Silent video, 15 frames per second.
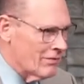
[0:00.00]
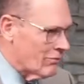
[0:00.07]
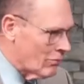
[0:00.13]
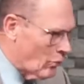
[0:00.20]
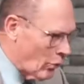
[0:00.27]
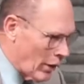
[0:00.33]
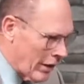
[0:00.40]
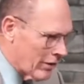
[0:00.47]

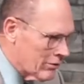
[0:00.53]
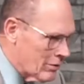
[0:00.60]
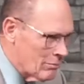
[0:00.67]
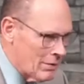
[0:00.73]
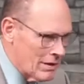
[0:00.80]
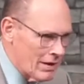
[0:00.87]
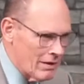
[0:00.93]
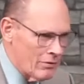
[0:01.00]
where to
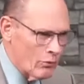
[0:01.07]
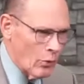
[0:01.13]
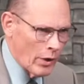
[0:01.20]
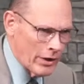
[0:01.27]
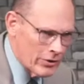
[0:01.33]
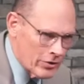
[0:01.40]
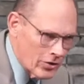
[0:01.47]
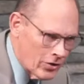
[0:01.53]
be,
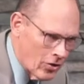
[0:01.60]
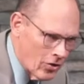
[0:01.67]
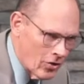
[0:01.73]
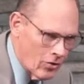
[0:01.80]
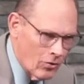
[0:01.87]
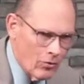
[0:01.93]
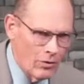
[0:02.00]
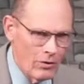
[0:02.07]
where to
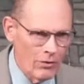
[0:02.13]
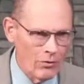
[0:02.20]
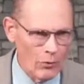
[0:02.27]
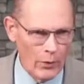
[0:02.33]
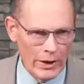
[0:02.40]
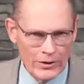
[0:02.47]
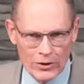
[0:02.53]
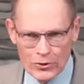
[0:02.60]
go,
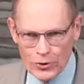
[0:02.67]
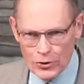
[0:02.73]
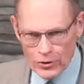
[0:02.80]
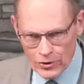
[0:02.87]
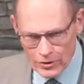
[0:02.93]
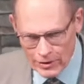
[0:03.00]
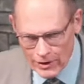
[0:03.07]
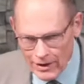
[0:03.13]
when to
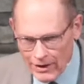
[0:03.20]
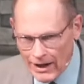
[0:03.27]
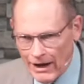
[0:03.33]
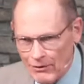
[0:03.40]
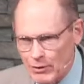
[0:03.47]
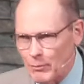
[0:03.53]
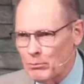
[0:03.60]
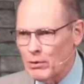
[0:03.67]
turn, how
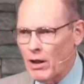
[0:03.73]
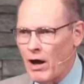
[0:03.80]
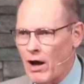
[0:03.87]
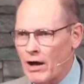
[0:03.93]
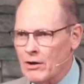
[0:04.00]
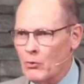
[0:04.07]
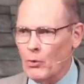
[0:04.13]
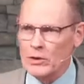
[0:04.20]
to
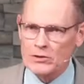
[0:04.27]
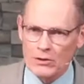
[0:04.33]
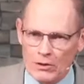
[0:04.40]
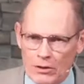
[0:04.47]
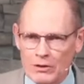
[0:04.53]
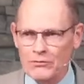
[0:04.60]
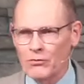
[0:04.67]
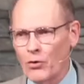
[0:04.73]
block, what to
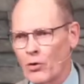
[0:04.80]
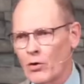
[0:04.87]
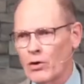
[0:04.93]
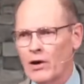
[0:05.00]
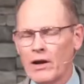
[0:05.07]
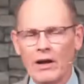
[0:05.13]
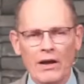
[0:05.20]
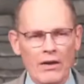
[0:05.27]
look for.
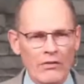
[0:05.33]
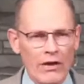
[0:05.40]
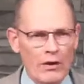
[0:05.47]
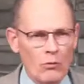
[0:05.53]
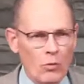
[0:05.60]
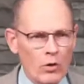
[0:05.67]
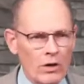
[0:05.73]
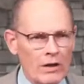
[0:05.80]
They
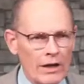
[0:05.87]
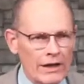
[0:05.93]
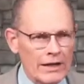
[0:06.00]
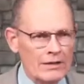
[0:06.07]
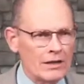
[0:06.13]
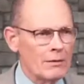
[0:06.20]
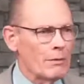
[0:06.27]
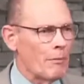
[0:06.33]
work like a
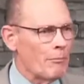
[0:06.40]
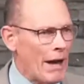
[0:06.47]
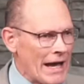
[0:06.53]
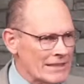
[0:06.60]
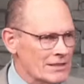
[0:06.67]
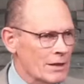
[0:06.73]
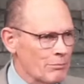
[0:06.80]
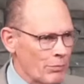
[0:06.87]
team. A
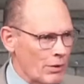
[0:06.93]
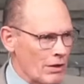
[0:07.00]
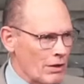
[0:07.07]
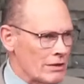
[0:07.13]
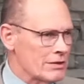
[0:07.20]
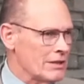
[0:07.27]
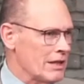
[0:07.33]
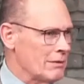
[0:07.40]
basketball
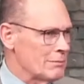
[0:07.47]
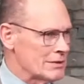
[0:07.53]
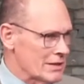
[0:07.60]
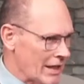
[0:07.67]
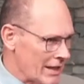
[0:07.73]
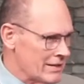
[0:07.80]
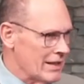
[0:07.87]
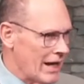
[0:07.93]
team is
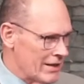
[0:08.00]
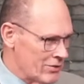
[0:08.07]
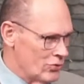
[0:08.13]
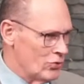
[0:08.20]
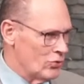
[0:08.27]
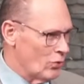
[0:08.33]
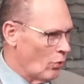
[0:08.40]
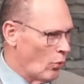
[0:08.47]
like that
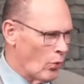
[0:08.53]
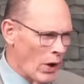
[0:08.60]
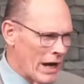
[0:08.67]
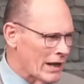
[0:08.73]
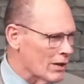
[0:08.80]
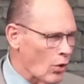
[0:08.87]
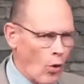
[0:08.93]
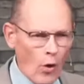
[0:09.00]
too, a
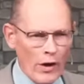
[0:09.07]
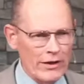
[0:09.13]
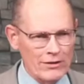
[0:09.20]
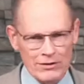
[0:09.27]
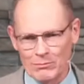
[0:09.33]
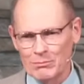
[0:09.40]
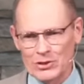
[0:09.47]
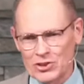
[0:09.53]
well
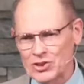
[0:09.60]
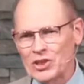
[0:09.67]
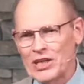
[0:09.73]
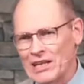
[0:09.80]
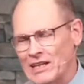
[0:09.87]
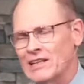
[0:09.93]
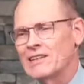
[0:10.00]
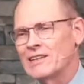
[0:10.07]
oiled
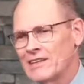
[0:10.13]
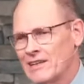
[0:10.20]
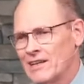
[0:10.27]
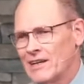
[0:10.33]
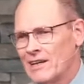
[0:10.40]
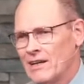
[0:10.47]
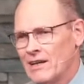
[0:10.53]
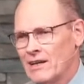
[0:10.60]
machine.
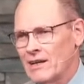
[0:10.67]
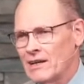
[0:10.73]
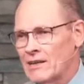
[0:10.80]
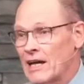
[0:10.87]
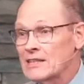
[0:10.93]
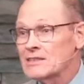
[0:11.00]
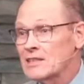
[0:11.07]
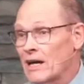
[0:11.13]
And
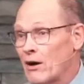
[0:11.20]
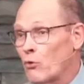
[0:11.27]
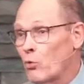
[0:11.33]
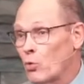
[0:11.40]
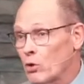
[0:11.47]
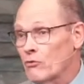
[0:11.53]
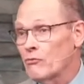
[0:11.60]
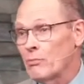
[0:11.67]
that's how wolf